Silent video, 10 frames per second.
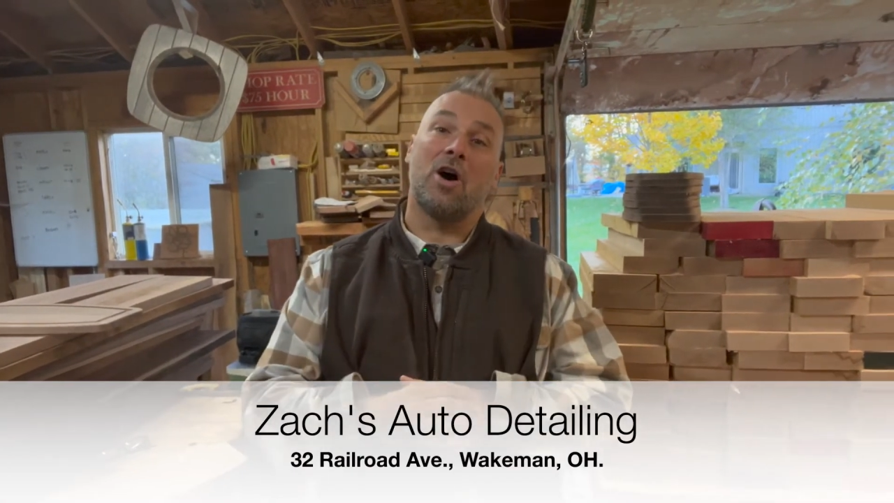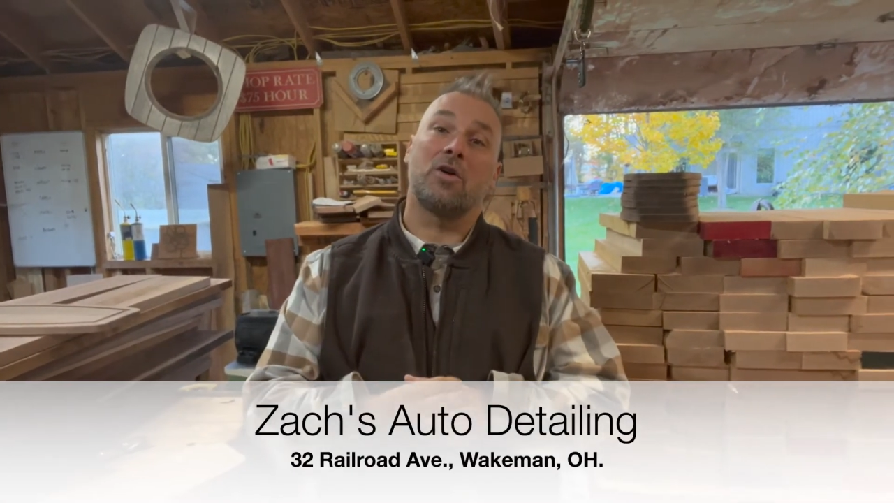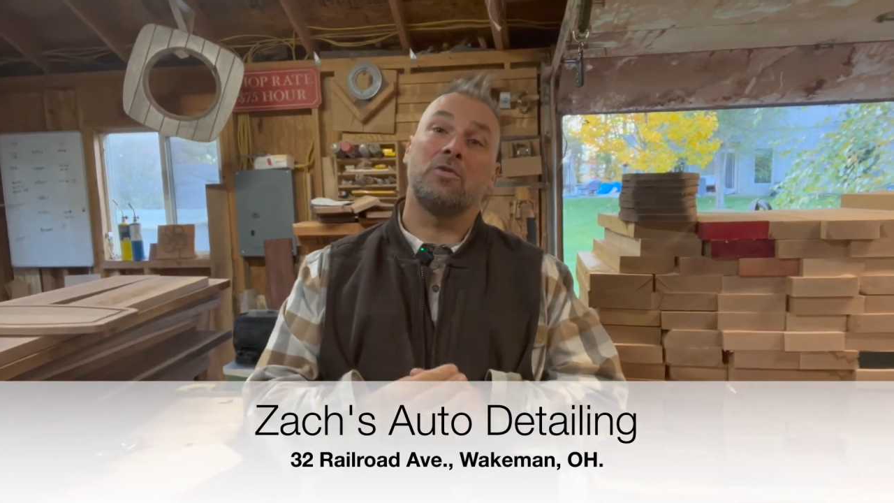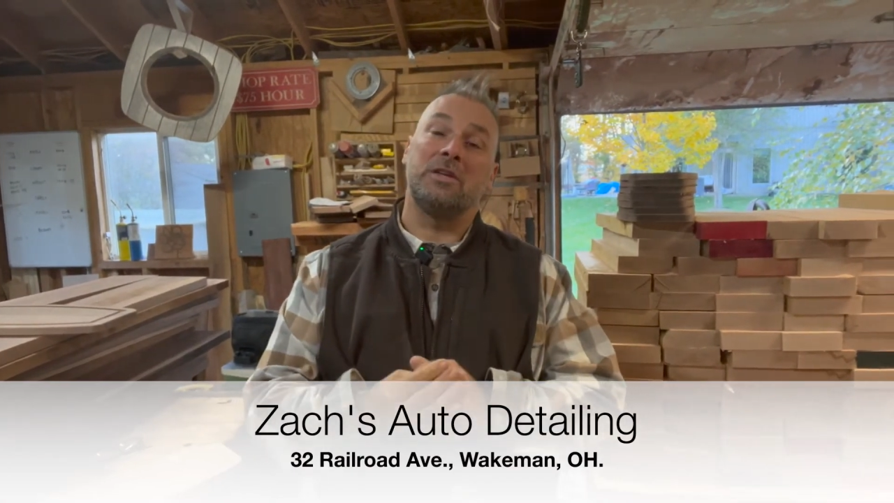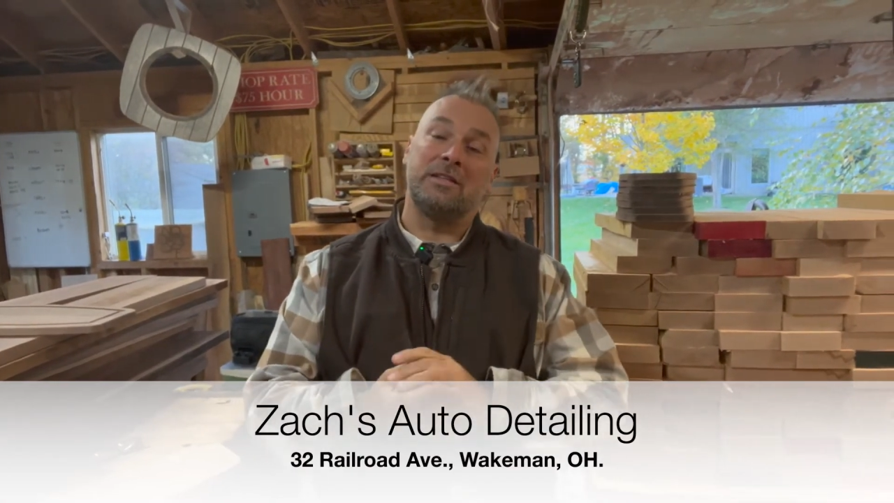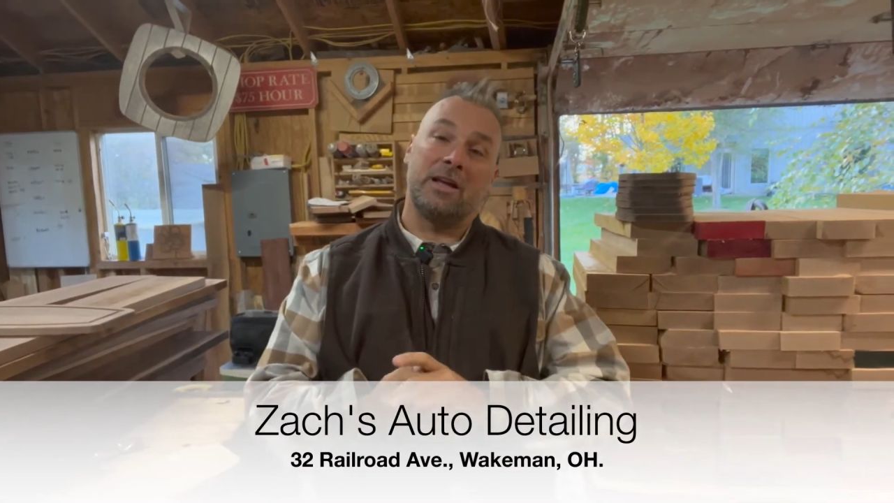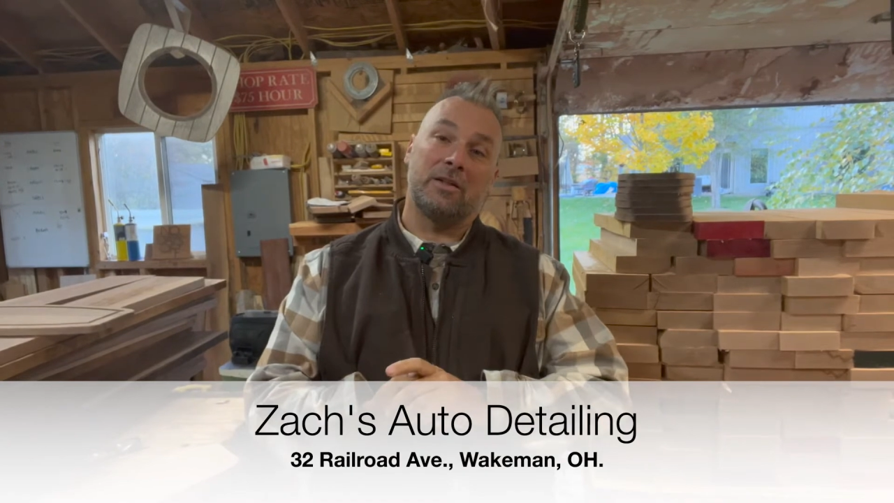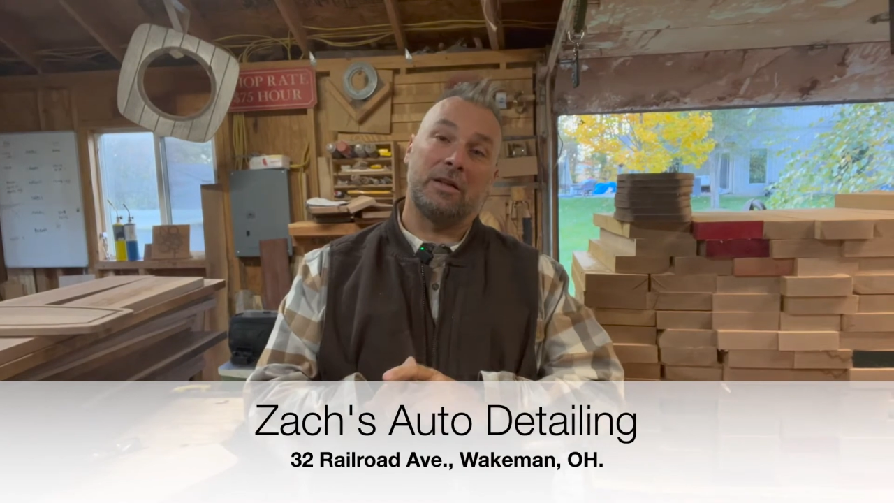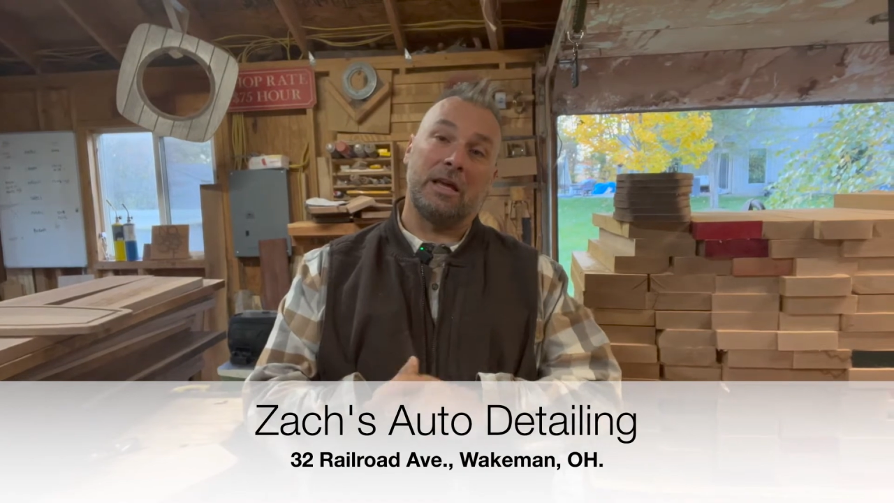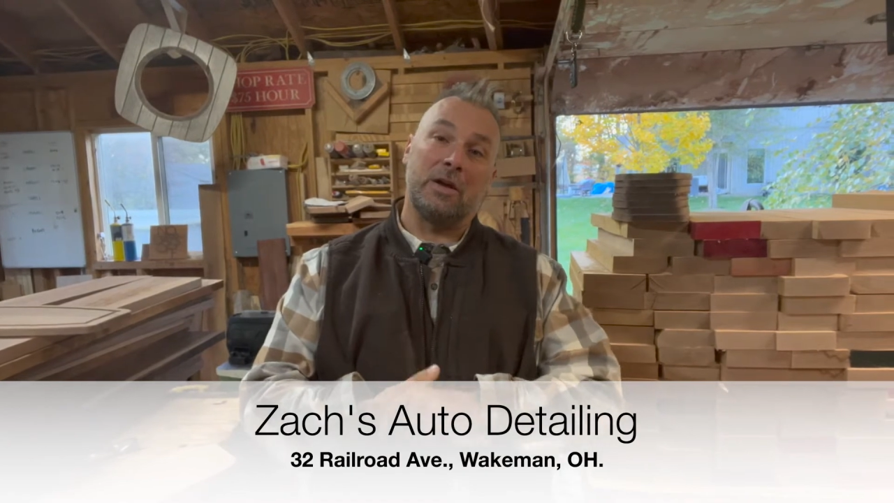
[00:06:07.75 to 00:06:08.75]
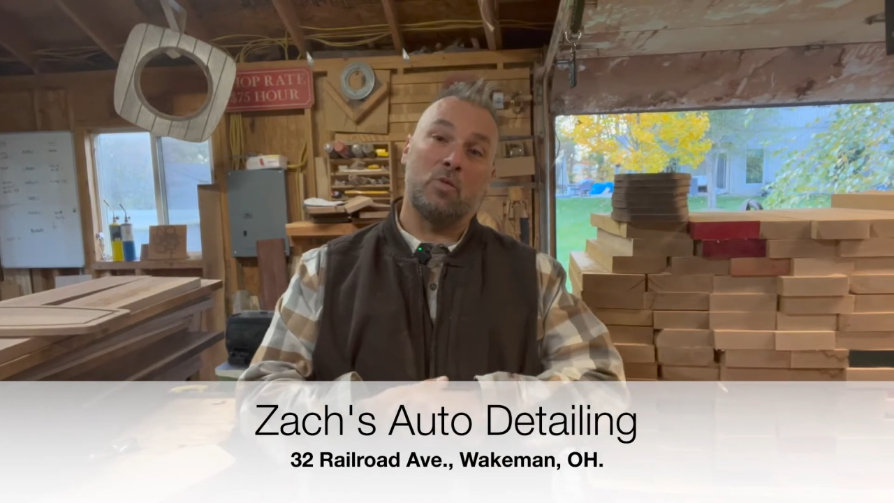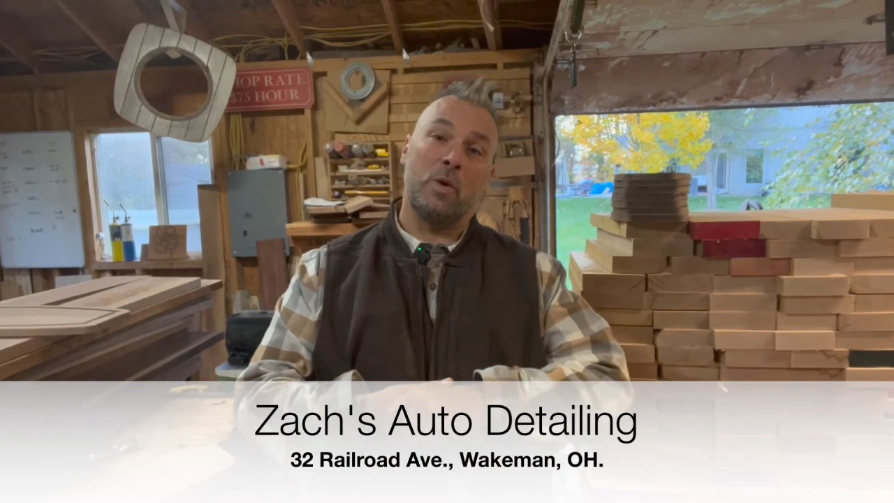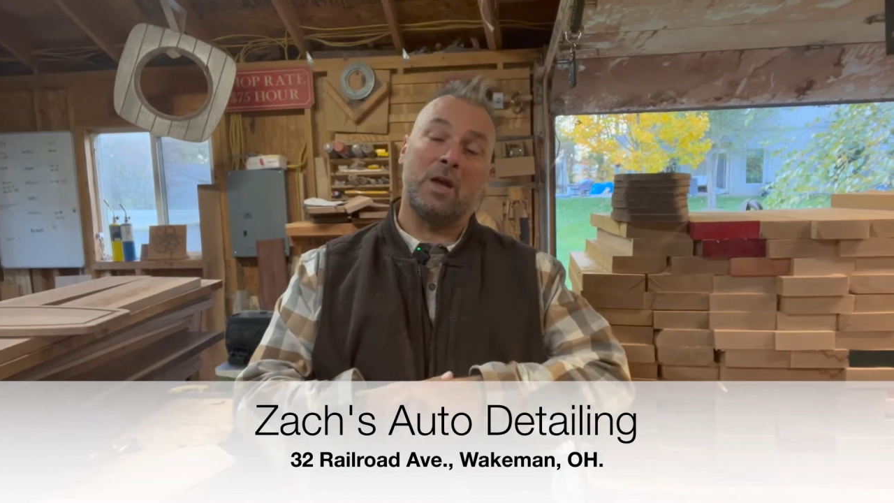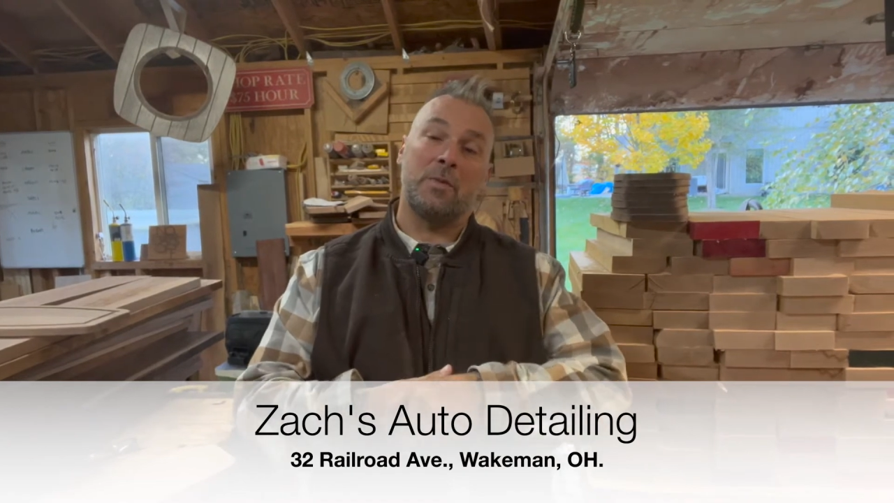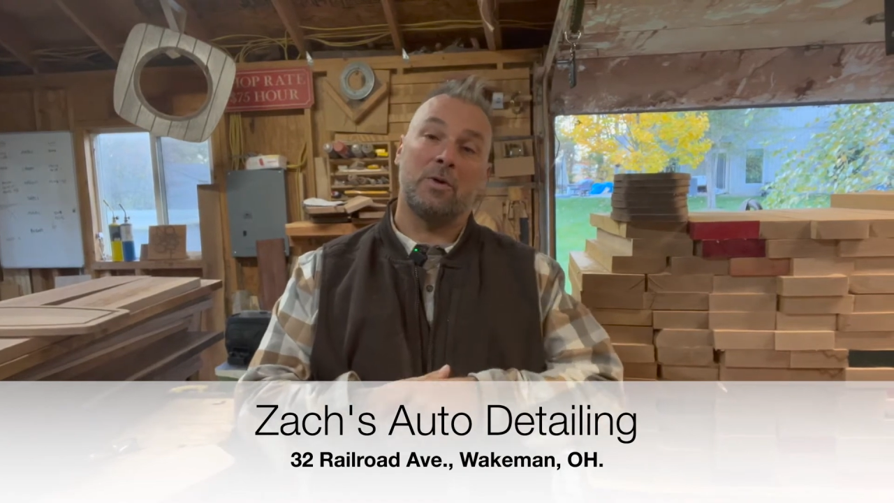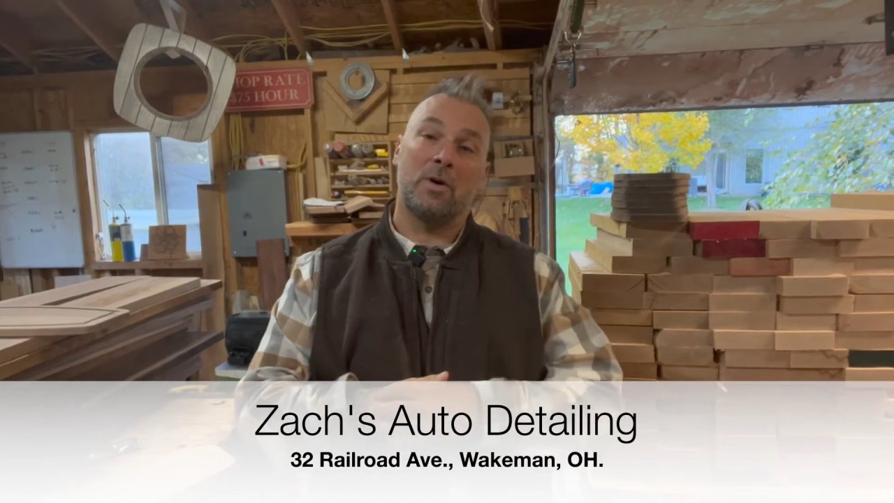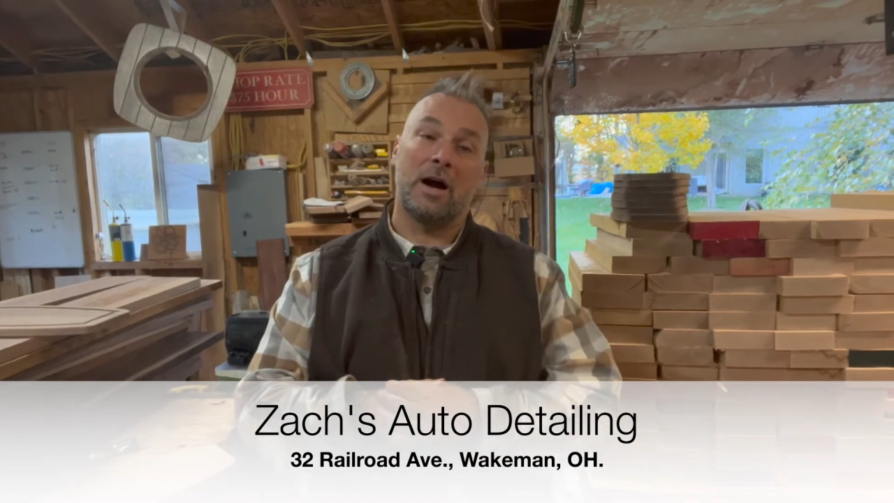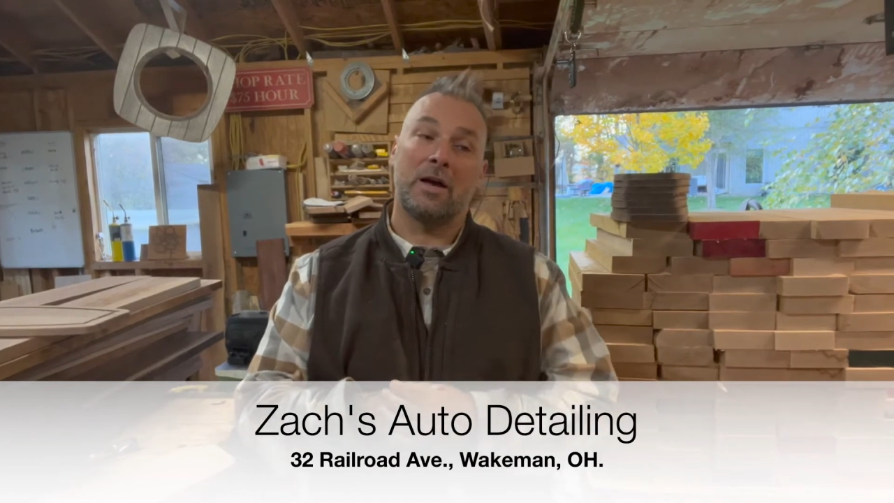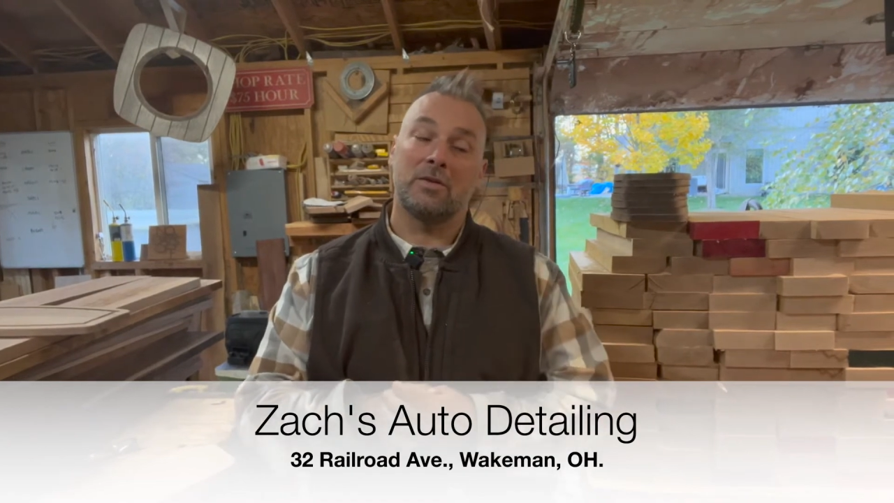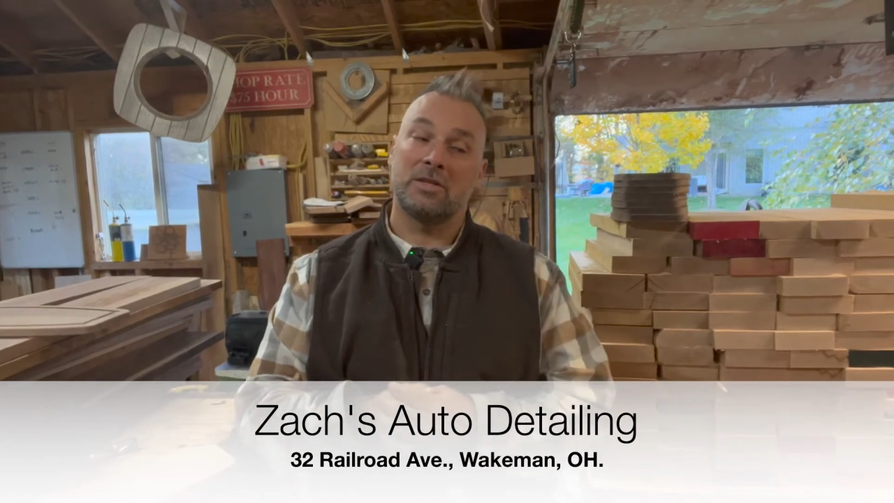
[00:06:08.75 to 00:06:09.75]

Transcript: Auto Detailing in Wakeman, Ohio.